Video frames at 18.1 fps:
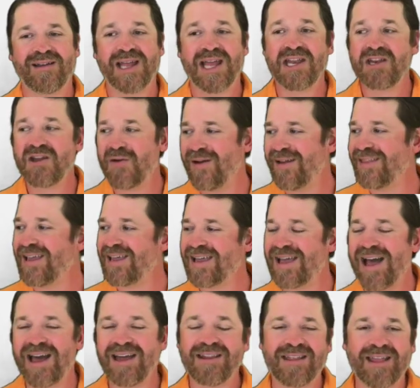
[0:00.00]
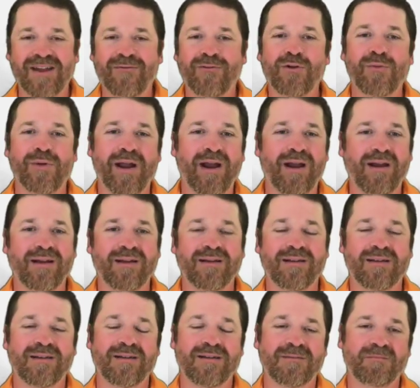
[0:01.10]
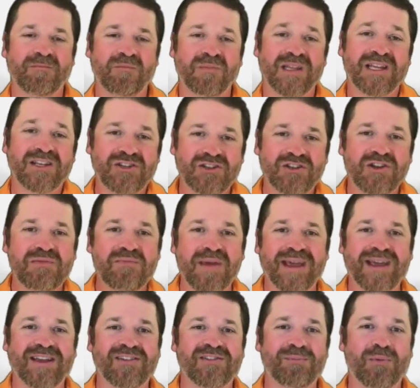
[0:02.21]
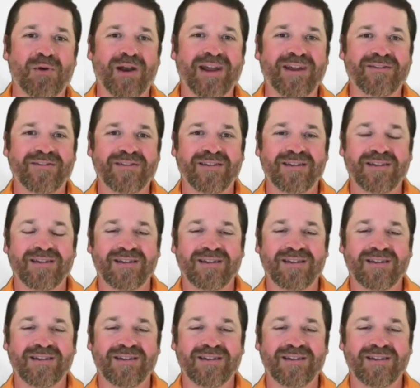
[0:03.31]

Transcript: And knowing that God is everywhere, it should make us brave.